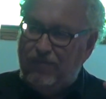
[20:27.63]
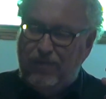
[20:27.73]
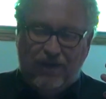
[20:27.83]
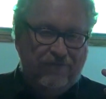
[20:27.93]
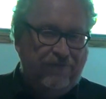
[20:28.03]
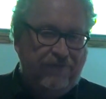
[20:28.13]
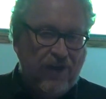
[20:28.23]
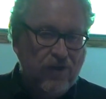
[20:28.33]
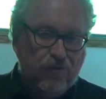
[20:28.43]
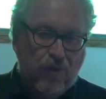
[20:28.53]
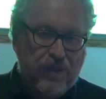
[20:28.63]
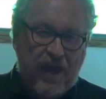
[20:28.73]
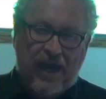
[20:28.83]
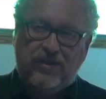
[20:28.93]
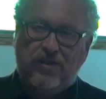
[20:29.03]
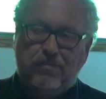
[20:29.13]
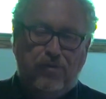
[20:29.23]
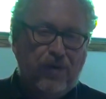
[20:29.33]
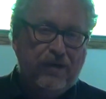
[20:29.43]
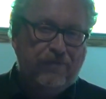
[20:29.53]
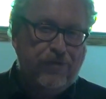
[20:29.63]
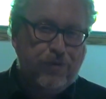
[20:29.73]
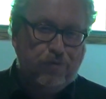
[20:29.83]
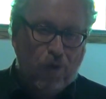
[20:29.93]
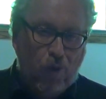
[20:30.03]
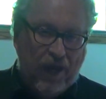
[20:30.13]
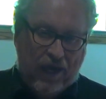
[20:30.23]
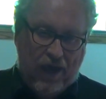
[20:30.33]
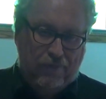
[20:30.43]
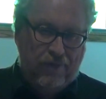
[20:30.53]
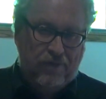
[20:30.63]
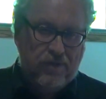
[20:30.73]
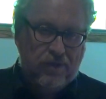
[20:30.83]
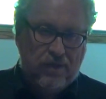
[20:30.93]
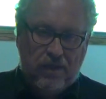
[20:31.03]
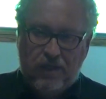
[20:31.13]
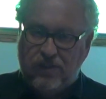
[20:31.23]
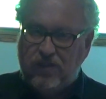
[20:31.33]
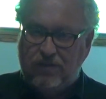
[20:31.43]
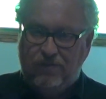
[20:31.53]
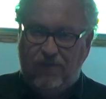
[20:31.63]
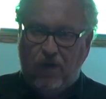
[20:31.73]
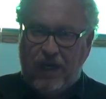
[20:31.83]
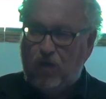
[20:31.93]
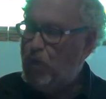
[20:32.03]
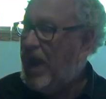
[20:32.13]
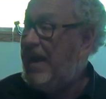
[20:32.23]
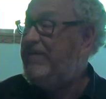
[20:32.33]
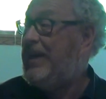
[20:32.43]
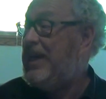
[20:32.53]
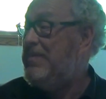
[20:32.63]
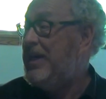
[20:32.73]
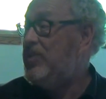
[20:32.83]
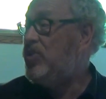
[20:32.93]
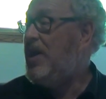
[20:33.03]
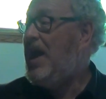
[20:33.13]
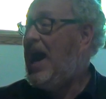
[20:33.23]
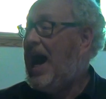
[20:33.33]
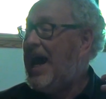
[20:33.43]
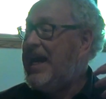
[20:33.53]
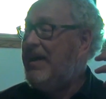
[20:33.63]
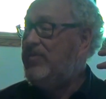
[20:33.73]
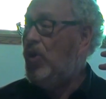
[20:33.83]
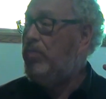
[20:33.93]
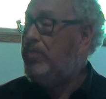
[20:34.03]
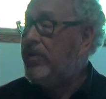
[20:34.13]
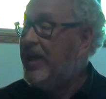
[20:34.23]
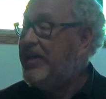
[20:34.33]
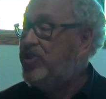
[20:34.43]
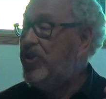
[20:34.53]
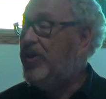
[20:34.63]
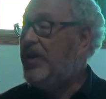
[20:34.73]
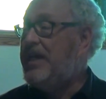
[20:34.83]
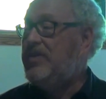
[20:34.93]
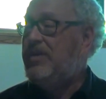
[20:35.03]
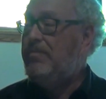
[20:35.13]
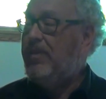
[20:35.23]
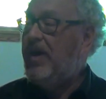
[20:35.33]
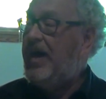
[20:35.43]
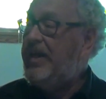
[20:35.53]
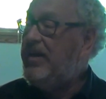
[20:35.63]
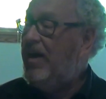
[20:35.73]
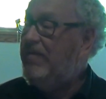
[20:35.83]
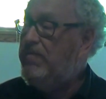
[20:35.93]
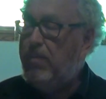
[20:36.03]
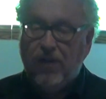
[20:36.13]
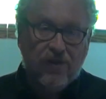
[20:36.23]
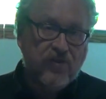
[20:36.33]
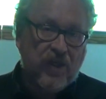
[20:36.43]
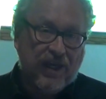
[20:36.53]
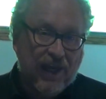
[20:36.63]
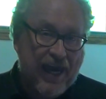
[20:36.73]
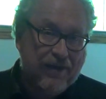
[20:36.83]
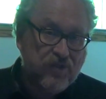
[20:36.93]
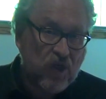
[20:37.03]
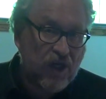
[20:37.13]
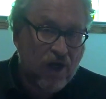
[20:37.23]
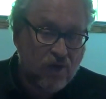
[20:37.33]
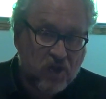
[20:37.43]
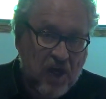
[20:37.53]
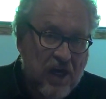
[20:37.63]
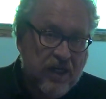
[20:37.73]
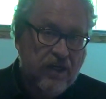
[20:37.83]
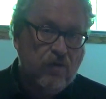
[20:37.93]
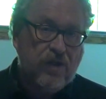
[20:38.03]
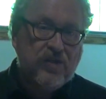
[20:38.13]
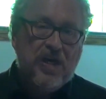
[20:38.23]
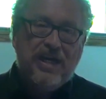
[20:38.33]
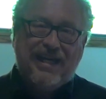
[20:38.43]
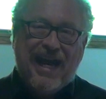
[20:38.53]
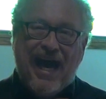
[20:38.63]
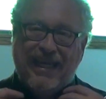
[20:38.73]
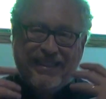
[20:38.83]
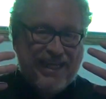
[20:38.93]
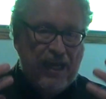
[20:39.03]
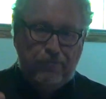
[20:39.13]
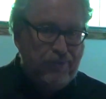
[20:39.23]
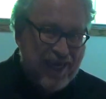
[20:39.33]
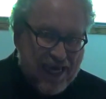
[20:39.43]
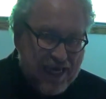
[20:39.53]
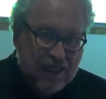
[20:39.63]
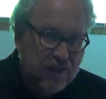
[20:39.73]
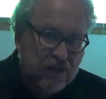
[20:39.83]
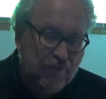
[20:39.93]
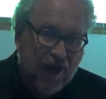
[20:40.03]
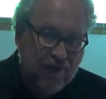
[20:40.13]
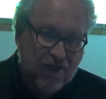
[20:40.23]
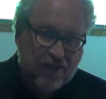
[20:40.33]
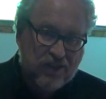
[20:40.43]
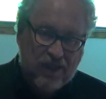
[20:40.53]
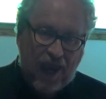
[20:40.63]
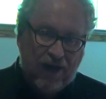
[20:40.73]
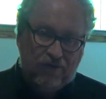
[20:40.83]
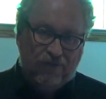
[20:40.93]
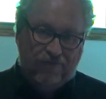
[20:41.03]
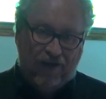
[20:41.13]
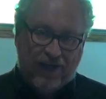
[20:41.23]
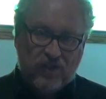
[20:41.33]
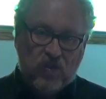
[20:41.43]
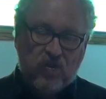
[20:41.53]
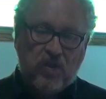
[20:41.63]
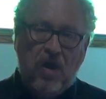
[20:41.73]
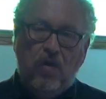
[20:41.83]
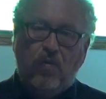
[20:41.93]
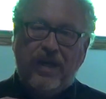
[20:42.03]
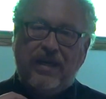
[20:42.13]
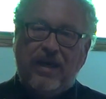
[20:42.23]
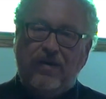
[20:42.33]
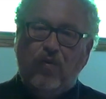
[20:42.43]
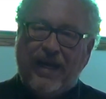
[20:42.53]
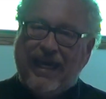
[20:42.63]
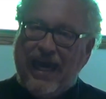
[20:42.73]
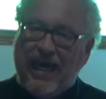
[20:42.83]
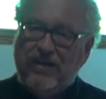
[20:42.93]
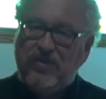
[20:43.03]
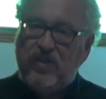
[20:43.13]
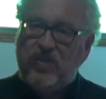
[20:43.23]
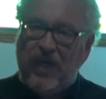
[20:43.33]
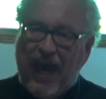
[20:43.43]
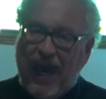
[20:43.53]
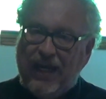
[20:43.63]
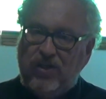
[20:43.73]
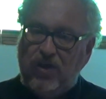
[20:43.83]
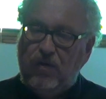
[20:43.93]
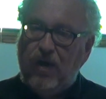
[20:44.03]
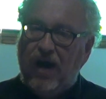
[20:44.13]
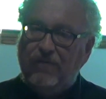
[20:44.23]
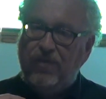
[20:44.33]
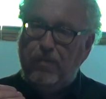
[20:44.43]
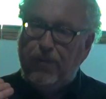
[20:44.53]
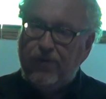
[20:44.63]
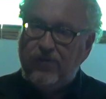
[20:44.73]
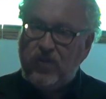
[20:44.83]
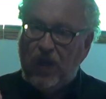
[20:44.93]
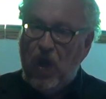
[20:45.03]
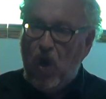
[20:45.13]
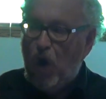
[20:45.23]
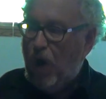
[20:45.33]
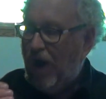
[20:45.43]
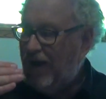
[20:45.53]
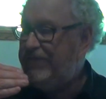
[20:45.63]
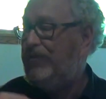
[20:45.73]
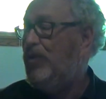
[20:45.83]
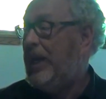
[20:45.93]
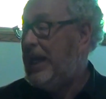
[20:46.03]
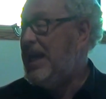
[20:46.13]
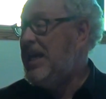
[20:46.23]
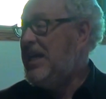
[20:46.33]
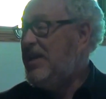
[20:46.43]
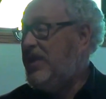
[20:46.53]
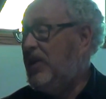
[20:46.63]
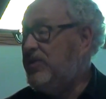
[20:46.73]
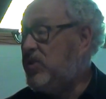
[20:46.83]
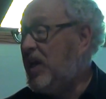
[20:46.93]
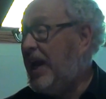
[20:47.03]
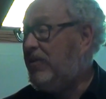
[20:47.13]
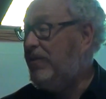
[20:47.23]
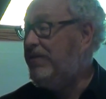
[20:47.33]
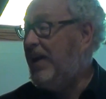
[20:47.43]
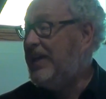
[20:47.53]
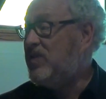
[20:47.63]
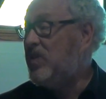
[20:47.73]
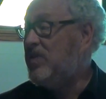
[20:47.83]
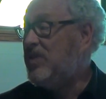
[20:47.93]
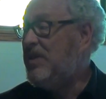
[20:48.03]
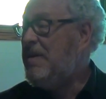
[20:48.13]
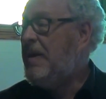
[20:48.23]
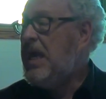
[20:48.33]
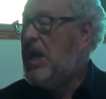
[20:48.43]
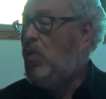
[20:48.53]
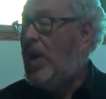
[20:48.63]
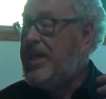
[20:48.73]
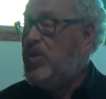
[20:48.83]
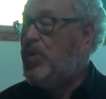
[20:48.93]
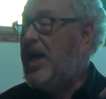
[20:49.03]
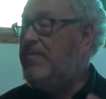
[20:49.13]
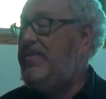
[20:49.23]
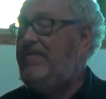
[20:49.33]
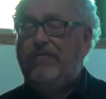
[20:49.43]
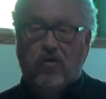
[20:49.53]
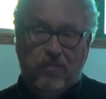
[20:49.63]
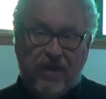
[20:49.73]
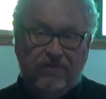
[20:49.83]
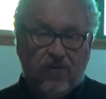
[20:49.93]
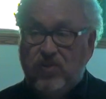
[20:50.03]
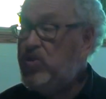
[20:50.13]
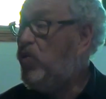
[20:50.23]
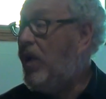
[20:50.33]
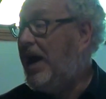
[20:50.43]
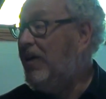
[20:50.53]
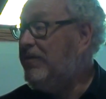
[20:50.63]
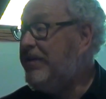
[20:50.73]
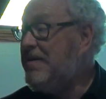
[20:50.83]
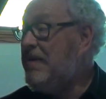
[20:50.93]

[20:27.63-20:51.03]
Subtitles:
been filled with that to the point of throwing up. This is a very graphic image. I have no pleasure in the blood of bulls and lambs and goats. In other words, God is not appeased by these sacrifices. What counts is the attitude of the person offering those sacrifices. When you come before me, verse 12,